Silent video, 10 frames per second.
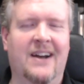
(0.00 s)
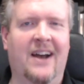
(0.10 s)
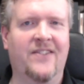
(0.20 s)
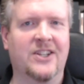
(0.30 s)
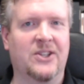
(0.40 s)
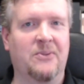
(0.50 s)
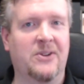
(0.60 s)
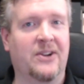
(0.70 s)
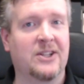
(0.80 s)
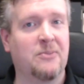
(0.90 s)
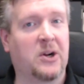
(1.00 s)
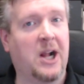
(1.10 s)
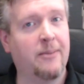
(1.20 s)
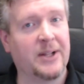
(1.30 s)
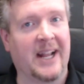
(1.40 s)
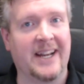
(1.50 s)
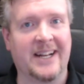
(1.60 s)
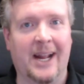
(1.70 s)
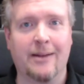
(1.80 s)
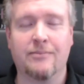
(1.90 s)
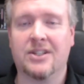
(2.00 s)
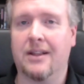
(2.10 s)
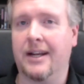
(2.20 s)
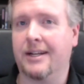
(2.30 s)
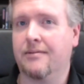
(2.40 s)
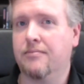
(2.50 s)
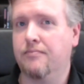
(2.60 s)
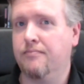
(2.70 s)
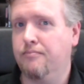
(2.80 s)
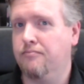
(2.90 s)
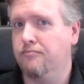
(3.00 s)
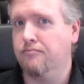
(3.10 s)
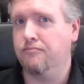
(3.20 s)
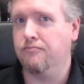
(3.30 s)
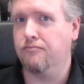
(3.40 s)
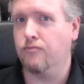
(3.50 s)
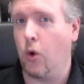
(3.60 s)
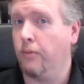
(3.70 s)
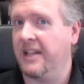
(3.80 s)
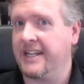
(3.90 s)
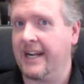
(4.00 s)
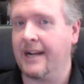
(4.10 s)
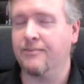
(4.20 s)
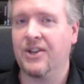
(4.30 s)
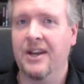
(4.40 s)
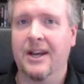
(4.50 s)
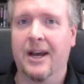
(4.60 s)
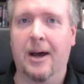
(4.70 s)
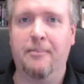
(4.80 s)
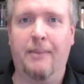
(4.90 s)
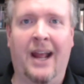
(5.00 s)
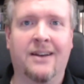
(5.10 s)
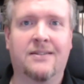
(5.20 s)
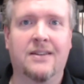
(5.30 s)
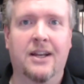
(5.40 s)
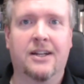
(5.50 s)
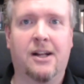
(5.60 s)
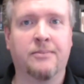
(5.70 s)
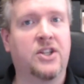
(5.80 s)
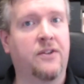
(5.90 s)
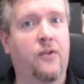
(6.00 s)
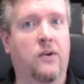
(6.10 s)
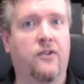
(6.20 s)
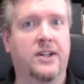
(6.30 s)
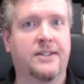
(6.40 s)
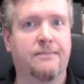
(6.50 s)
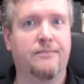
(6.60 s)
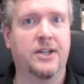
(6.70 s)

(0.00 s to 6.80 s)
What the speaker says: Obviously, when you get to more complicated games, like role-playing games, math comes to the forefront.